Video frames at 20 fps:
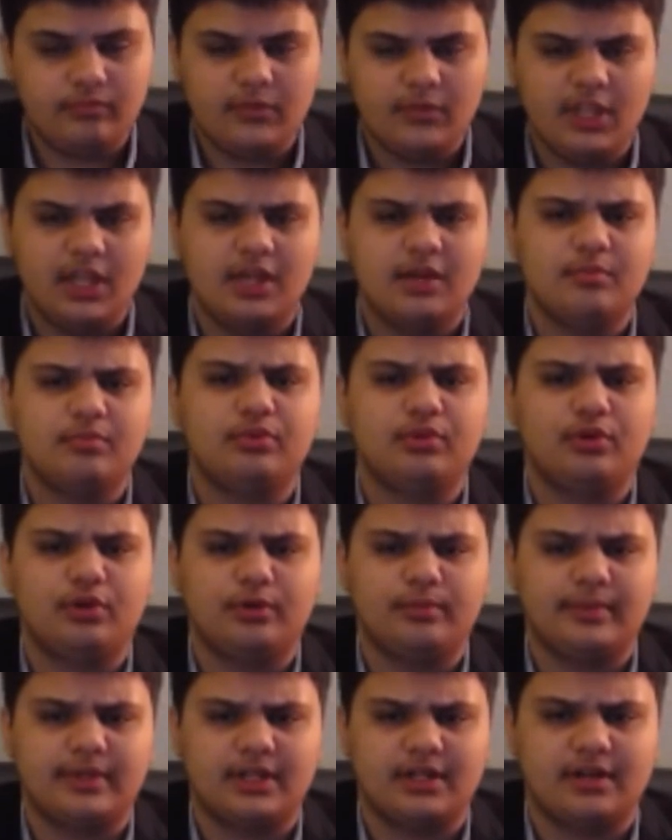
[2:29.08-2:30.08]

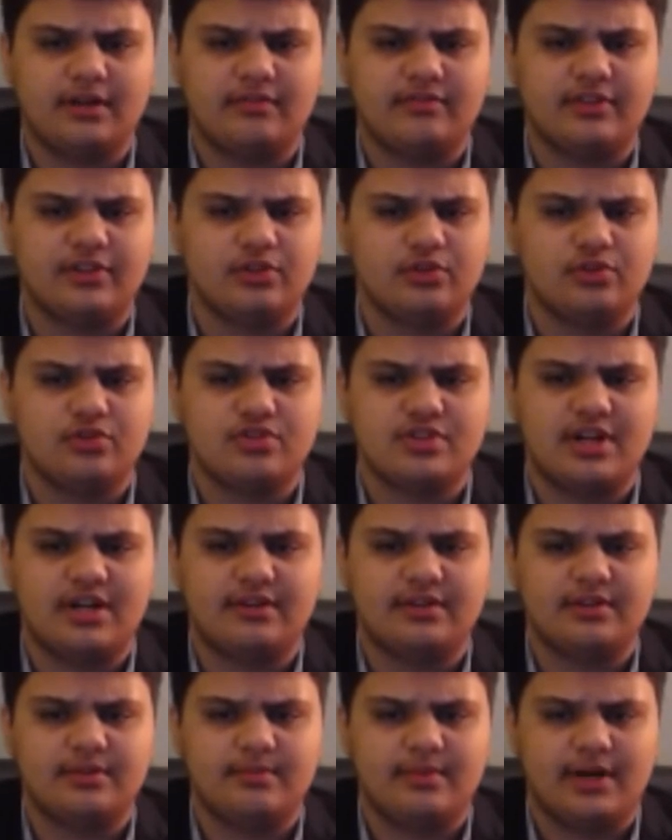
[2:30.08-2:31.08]
employment of a
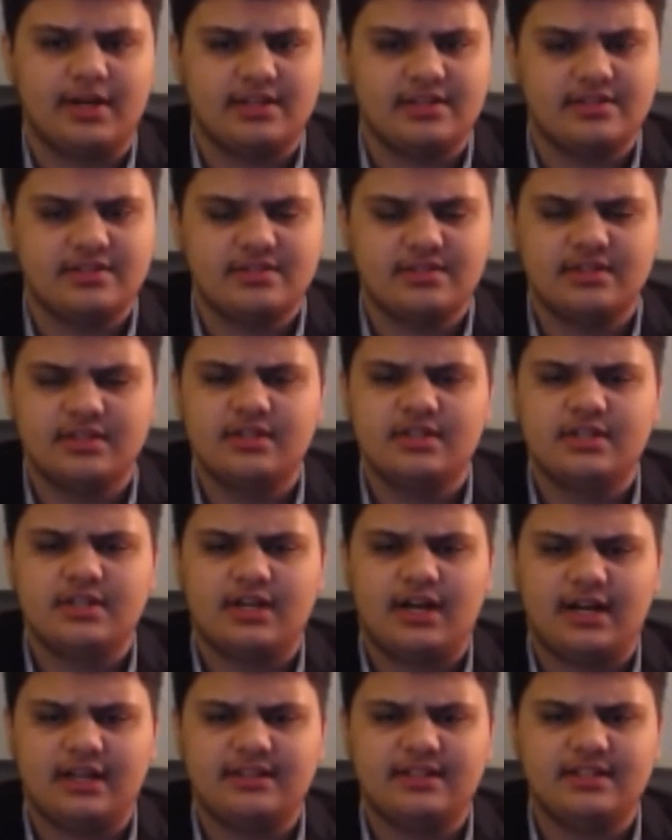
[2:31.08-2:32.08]
neutrality bias,
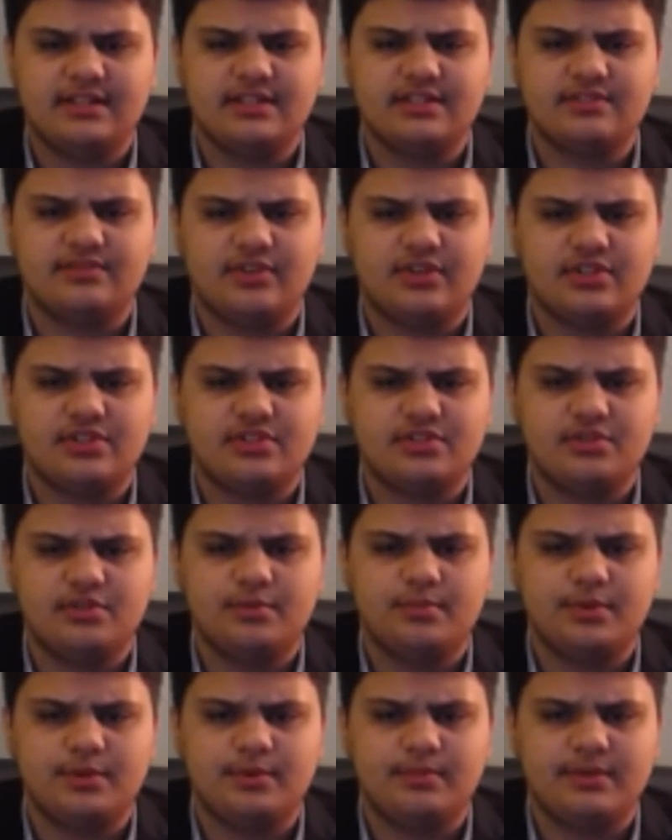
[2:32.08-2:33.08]
I think, is very
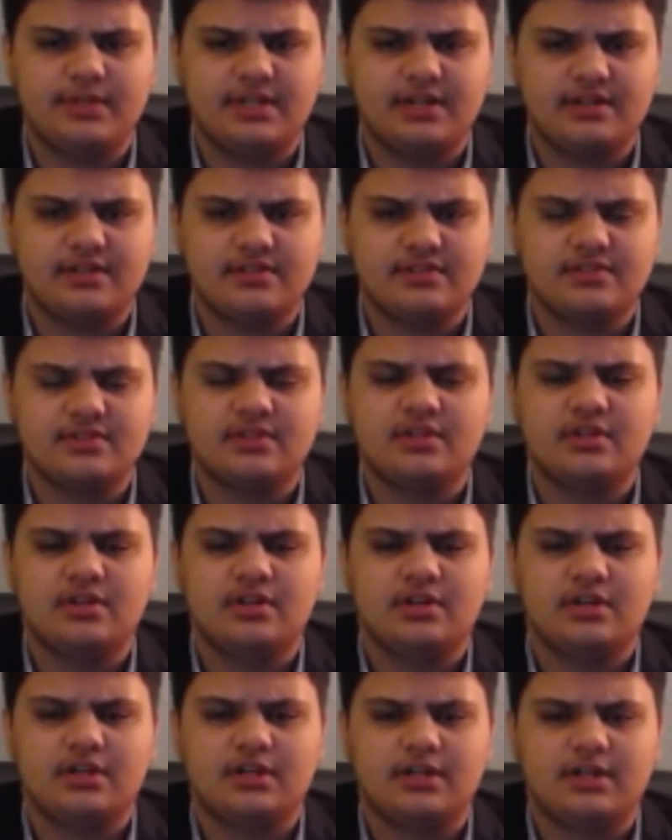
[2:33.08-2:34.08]
stupid, because
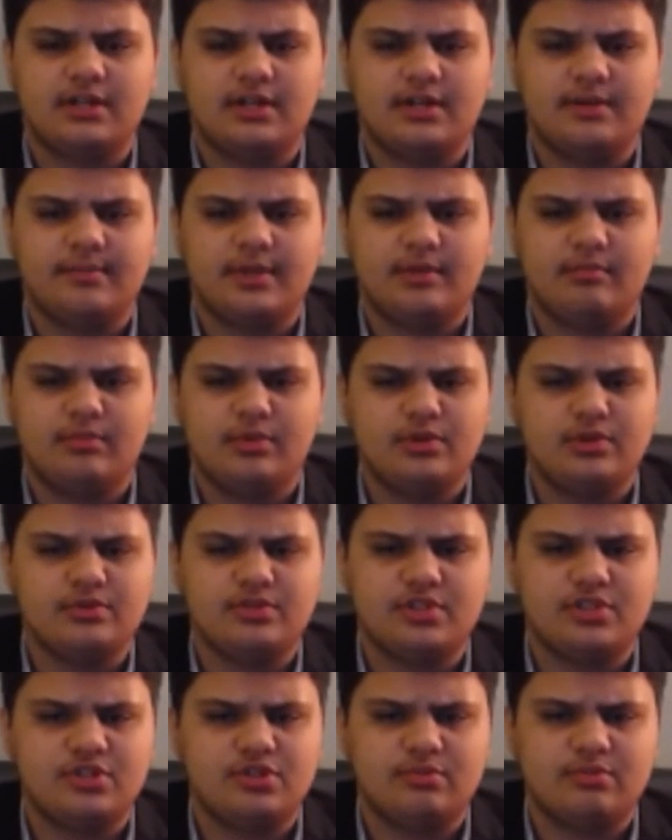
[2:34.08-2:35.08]
in most
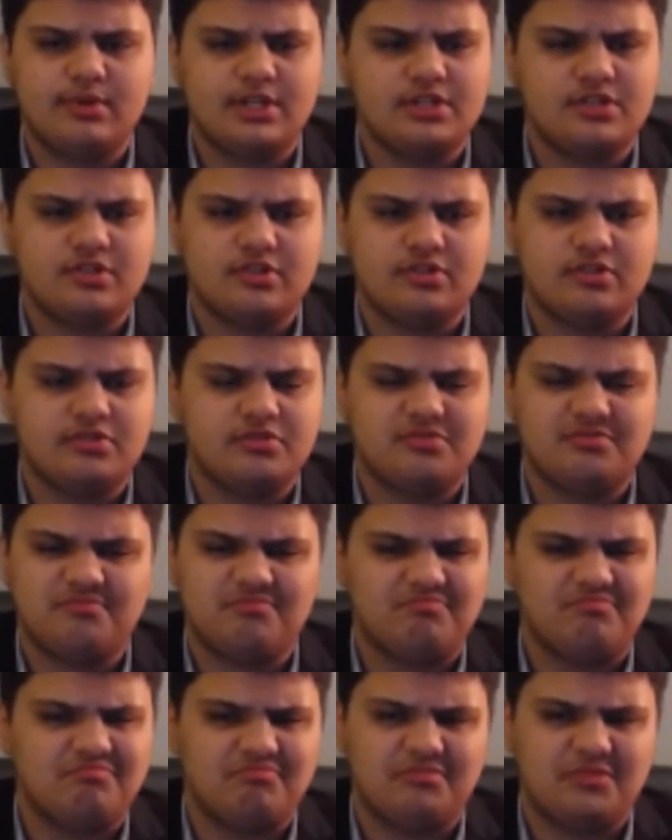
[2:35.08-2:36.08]
situations,
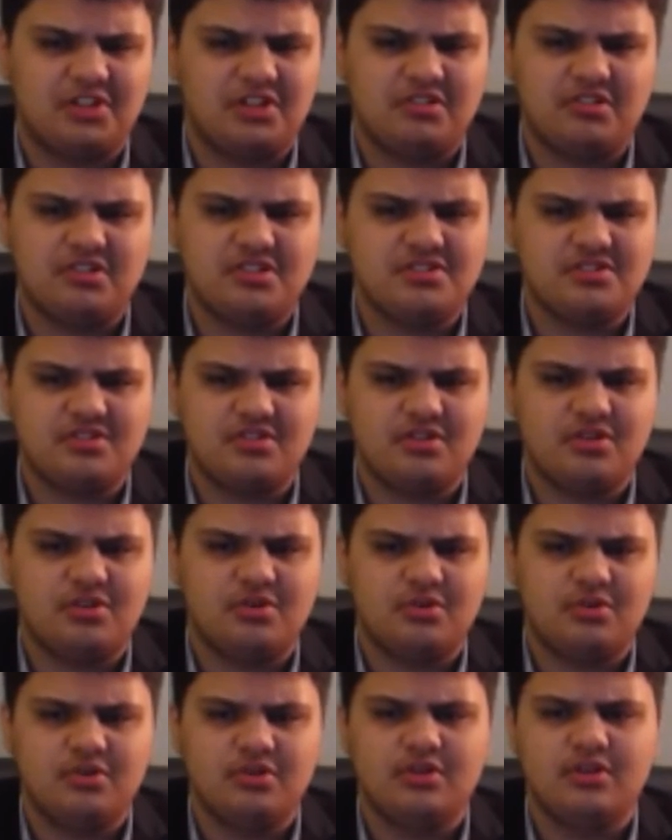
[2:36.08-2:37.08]
there is
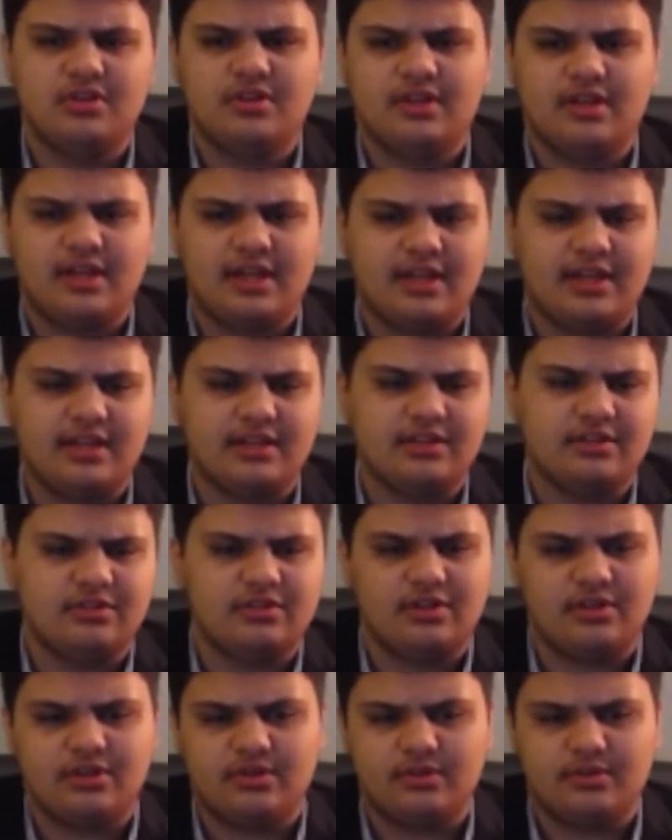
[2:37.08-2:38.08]
no, hey, you
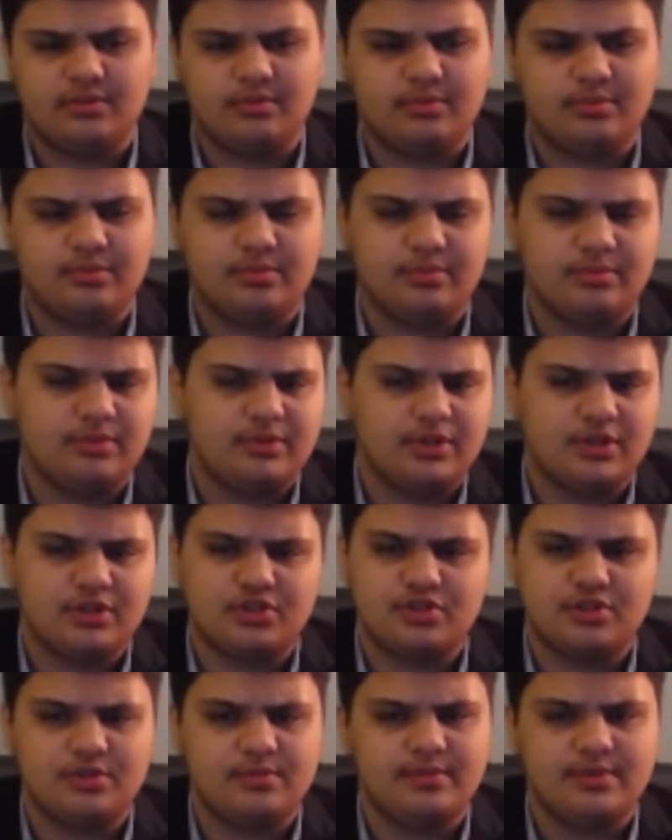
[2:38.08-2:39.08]
know, there
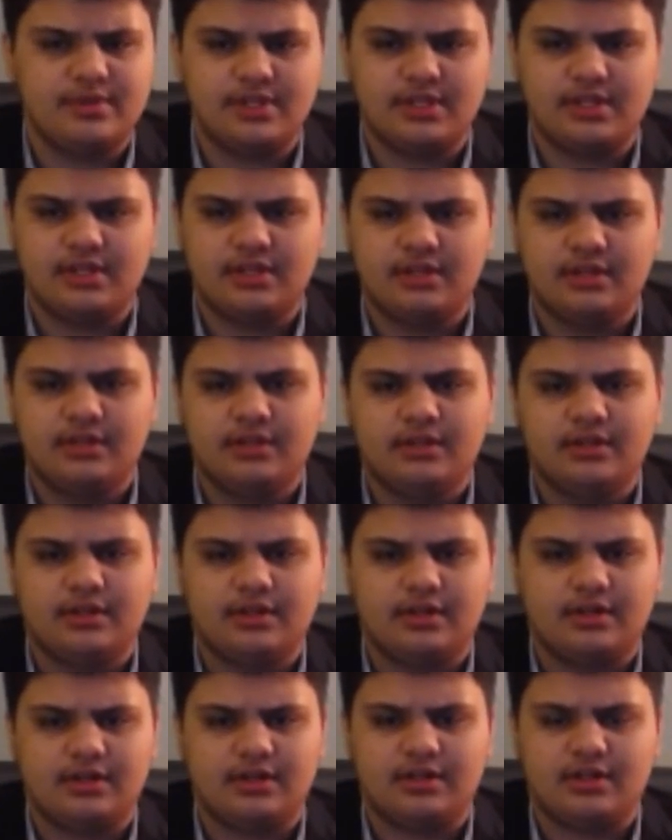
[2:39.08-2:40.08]
should be
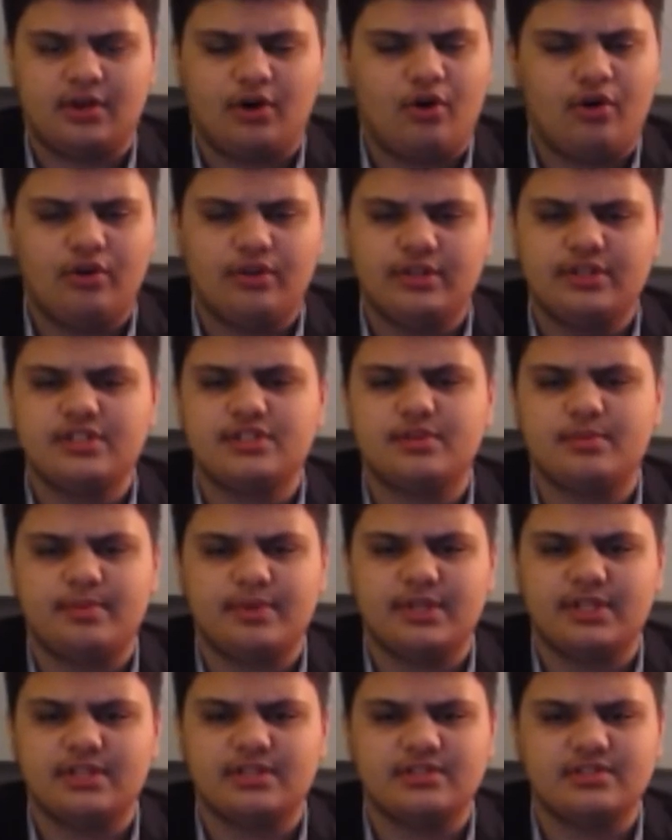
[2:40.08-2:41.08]
all these
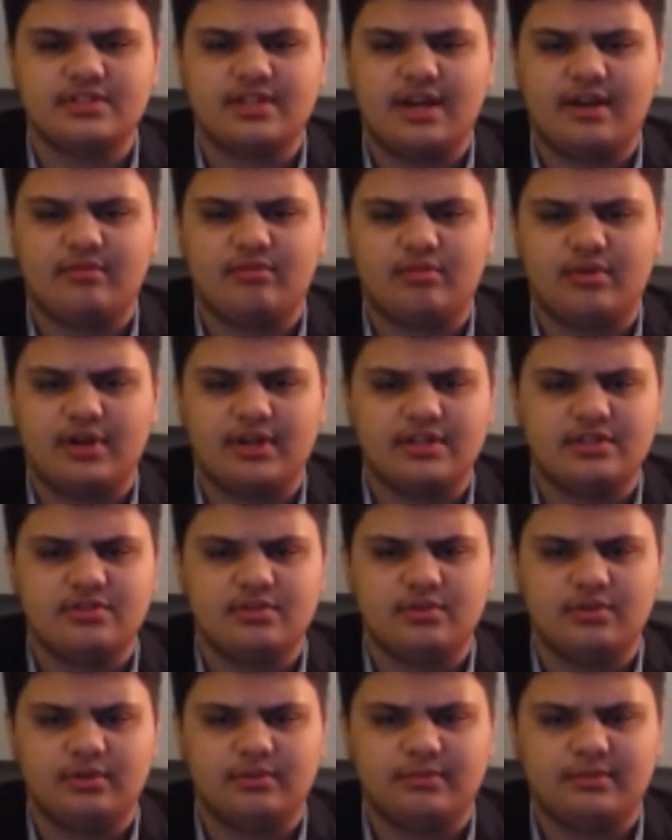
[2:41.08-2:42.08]
opinions have right
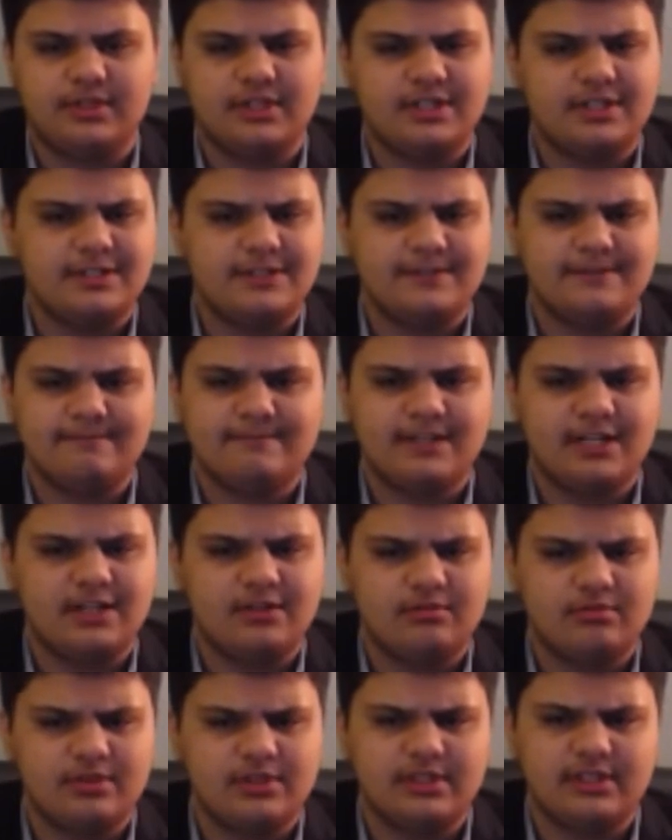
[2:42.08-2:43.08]
to them. No,
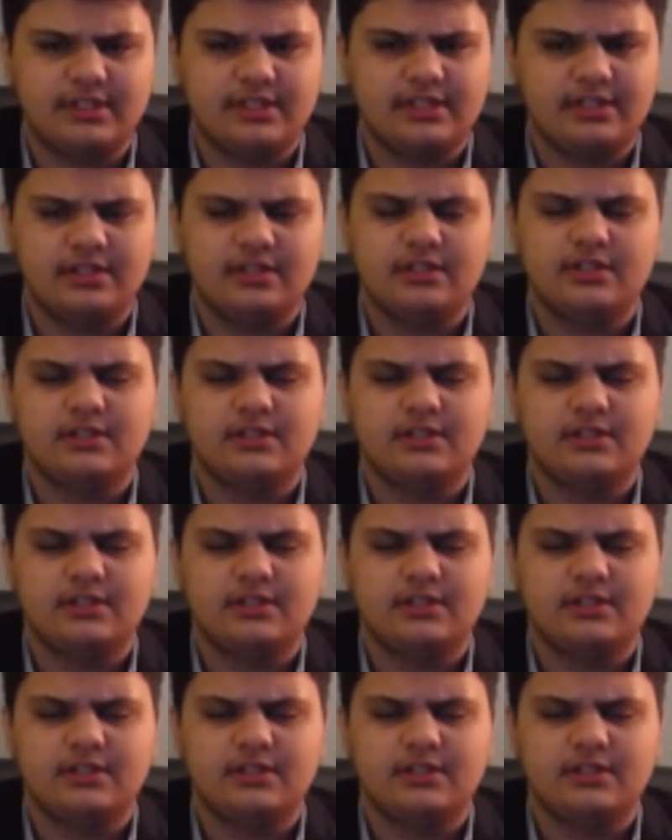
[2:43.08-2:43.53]
not really.